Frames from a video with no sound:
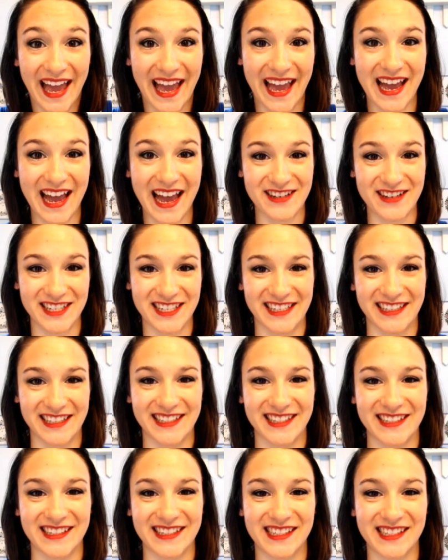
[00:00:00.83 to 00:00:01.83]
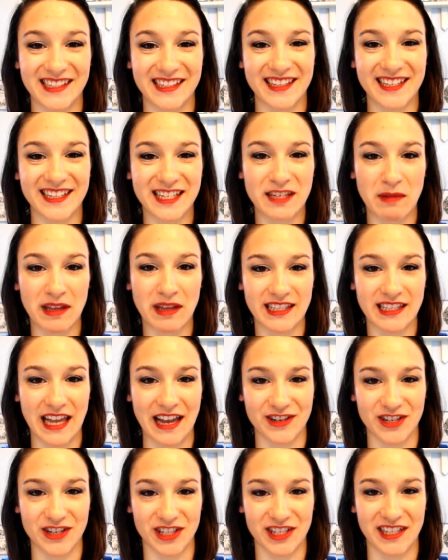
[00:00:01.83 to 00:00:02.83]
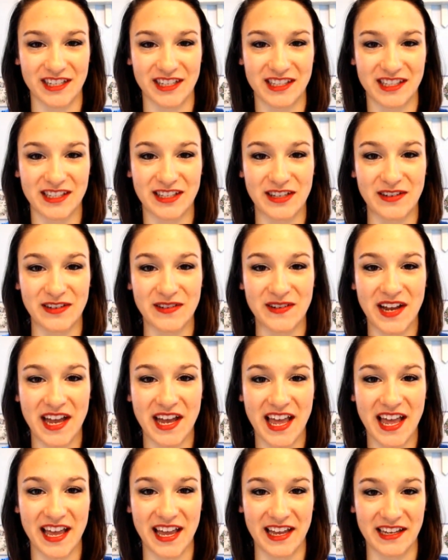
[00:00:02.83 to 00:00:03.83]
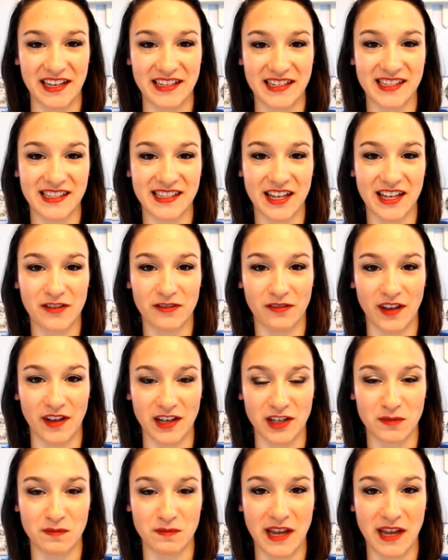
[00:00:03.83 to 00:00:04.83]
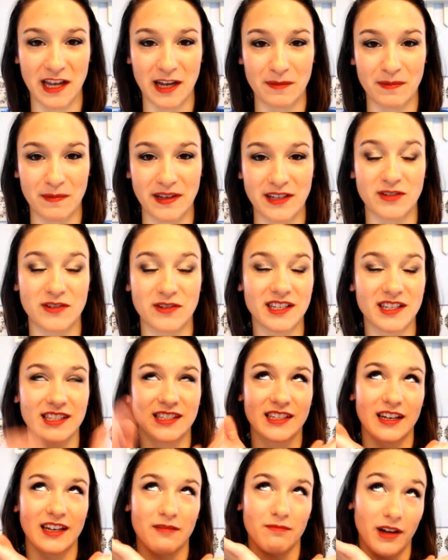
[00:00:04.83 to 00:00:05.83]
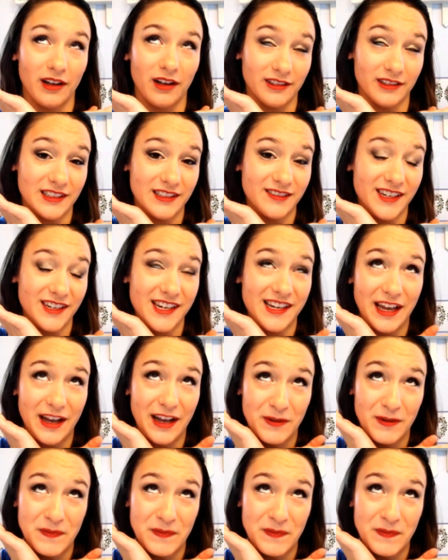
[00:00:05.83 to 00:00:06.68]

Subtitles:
Hey Irish dancers! This month's Irish Dance 2 is Feis makeup. As you can see, I'm modeling it right